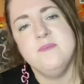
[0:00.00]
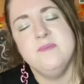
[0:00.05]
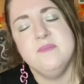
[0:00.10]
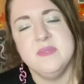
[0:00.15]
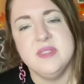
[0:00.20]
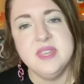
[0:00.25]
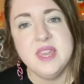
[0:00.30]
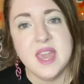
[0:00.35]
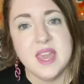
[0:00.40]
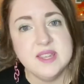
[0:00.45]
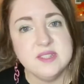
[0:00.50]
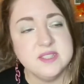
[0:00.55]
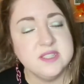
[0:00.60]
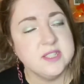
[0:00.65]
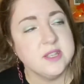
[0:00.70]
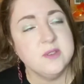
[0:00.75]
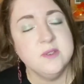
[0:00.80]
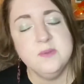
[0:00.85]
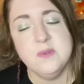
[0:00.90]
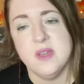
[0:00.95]
yeah,
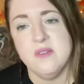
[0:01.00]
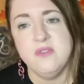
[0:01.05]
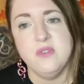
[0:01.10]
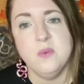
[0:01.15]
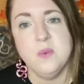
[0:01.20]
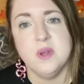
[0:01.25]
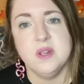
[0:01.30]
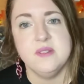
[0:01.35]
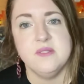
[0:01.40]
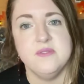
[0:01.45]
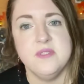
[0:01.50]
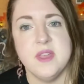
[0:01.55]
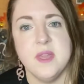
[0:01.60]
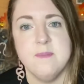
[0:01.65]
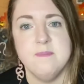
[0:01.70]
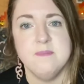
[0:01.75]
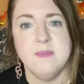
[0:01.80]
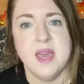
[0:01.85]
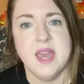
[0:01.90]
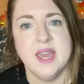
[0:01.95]
so every one of
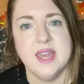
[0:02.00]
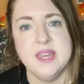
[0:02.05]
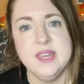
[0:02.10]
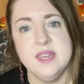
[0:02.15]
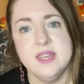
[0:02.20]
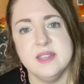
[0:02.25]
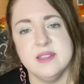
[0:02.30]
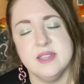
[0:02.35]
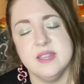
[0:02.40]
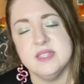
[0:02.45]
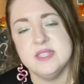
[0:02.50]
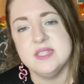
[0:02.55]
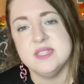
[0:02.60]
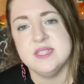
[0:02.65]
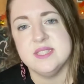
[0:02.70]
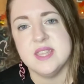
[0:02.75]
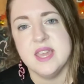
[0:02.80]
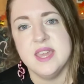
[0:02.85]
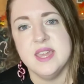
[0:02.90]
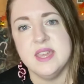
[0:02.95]
them ate. As I
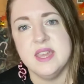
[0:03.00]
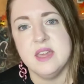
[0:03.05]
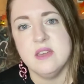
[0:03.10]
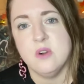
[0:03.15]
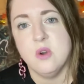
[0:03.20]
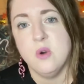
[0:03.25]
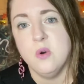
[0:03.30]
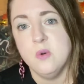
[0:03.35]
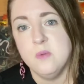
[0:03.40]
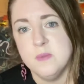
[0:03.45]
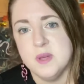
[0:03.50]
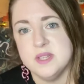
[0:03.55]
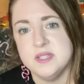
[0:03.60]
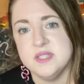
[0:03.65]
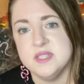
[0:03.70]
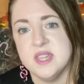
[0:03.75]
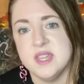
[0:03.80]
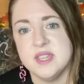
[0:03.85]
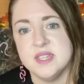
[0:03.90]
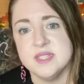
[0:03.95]
say, all my
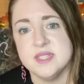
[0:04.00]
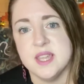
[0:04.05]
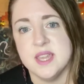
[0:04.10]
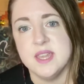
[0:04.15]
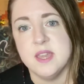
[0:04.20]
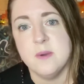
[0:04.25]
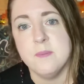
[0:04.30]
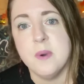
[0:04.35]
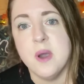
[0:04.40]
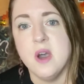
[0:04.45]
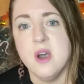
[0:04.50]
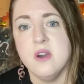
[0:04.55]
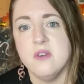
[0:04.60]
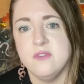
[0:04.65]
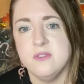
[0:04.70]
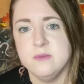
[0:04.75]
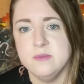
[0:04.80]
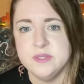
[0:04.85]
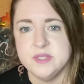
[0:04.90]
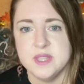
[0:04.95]
snakes ate
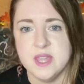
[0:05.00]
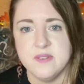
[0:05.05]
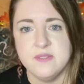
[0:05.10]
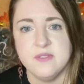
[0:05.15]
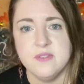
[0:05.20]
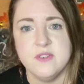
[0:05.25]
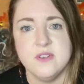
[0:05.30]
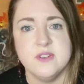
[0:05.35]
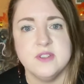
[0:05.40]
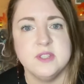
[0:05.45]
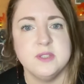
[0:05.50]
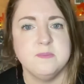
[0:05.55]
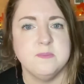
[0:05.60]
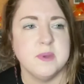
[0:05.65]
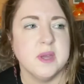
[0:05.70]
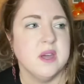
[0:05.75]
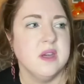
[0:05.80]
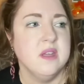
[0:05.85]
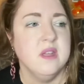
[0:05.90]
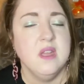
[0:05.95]
apart from Zephyrus,
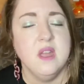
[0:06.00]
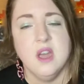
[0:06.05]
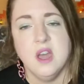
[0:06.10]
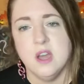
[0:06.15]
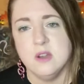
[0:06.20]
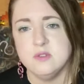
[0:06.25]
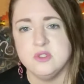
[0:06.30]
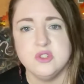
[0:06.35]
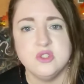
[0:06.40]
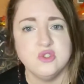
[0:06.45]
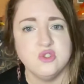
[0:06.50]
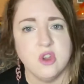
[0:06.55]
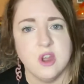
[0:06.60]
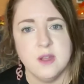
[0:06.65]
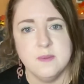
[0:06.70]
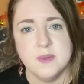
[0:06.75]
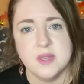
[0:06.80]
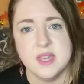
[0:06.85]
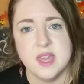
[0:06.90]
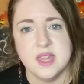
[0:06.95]
but I'll just
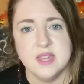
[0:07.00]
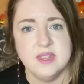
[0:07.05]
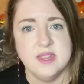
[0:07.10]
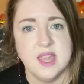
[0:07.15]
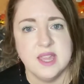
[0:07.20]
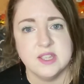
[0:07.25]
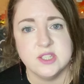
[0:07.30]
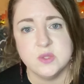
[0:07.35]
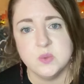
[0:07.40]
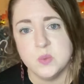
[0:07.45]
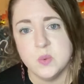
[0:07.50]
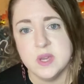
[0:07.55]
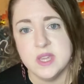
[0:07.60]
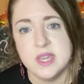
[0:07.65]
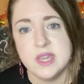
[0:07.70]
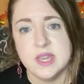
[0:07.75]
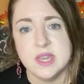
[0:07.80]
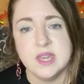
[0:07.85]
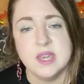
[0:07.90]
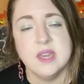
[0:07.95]
try them again next
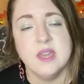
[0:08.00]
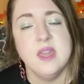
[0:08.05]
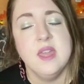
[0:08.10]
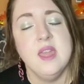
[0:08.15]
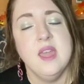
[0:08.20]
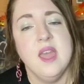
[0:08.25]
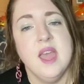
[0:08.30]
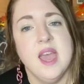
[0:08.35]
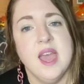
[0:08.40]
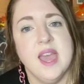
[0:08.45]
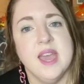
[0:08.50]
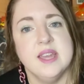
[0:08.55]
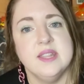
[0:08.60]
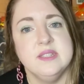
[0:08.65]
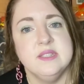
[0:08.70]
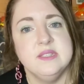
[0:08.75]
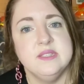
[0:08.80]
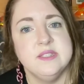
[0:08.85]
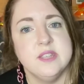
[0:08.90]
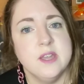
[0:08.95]
week.
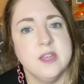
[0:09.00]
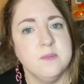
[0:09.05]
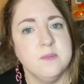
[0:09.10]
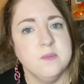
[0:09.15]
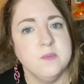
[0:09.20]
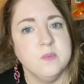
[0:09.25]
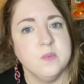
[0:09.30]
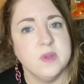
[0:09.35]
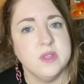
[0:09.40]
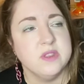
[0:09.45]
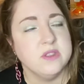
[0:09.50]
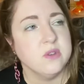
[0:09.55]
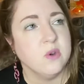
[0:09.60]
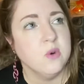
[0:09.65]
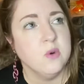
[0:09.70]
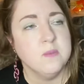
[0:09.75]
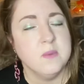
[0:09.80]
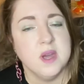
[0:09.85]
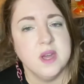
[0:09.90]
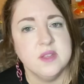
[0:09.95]
And with
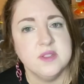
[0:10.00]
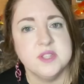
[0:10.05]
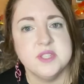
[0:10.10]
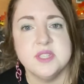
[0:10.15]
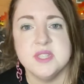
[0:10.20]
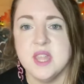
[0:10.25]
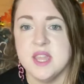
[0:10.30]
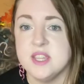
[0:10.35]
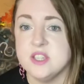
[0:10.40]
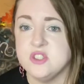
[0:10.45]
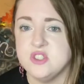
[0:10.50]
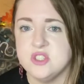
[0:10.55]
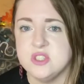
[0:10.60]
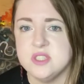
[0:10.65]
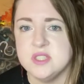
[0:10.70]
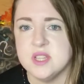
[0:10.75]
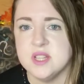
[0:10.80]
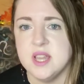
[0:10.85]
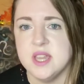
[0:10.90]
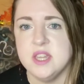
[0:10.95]
all my other snakes,
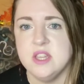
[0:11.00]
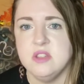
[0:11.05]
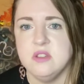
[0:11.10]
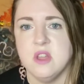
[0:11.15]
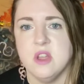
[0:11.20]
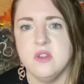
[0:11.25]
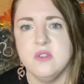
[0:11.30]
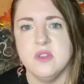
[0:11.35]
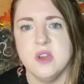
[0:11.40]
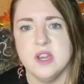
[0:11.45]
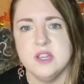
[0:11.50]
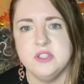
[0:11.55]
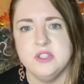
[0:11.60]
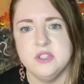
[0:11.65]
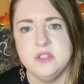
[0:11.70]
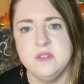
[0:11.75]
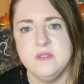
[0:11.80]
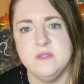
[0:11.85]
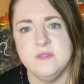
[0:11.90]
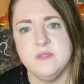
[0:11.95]
just to let you know that I
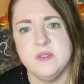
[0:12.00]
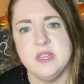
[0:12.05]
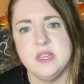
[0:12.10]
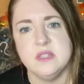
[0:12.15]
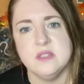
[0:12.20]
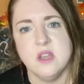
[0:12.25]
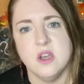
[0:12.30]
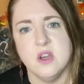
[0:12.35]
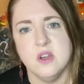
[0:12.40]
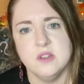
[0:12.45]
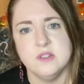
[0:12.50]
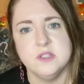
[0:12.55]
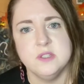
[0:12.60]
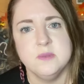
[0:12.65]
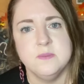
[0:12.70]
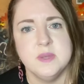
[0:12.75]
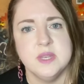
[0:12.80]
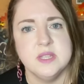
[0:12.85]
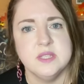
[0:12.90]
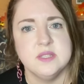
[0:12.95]
do feed
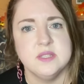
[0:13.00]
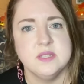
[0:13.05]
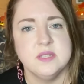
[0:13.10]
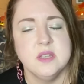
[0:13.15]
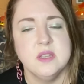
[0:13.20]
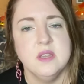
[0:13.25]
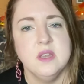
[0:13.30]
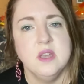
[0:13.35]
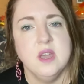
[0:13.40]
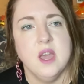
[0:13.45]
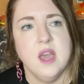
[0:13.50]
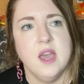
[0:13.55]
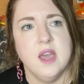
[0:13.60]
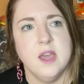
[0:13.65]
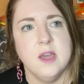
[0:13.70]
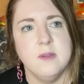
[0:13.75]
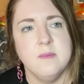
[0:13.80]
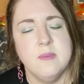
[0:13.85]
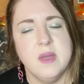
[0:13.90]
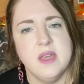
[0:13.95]
Artemis
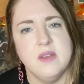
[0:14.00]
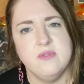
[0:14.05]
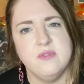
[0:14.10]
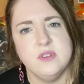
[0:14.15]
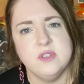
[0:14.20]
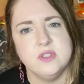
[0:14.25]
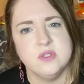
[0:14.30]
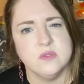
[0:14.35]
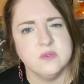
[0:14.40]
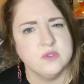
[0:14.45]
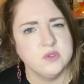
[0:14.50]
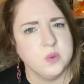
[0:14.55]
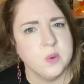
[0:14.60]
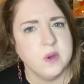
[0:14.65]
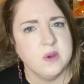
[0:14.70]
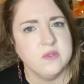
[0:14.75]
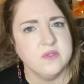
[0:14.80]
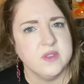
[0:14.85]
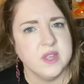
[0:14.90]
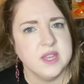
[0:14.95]
every sort of
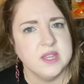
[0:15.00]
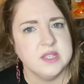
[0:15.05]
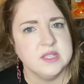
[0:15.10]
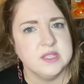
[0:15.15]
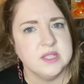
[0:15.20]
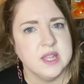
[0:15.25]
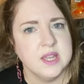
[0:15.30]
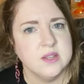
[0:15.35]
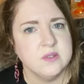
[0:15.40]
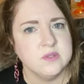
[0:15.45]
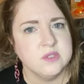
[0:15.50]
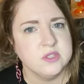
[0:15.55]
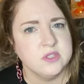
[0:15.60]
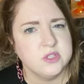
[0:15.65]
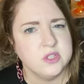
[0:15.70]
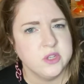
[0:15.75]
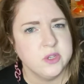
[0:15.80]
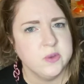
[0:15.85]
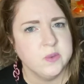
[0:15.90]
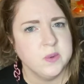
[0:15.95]
12 days now to
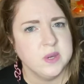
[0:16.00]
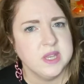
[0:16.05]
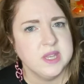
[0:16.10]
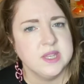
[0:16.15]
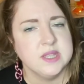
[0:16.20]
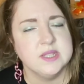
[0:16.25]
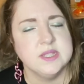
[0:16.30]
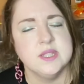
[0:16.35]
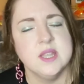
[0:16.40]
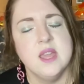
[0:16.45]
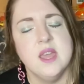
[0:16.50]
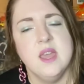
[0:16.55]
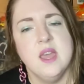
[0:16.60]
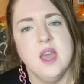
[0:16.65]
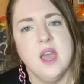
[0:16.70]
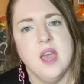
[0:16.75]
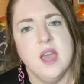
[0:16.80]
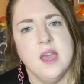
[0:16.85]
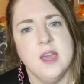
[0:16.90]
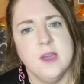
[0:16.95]
2 weeks.
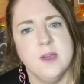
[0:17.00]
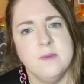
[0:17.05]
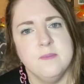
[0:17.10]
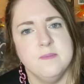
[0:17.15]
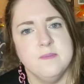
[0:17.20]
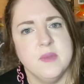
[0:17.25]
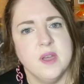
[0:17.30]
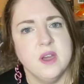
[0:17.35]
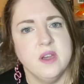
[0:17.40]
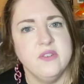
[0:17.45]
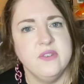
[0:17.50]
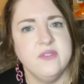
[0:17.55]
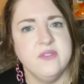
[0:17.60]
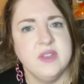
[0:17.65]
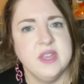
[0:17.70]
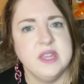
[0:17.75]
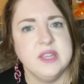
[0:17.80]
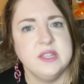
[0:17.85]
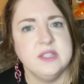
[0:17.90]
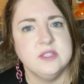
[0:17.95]
I
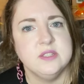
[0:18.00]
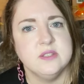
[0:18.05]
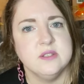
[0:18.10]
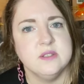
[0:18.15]
feed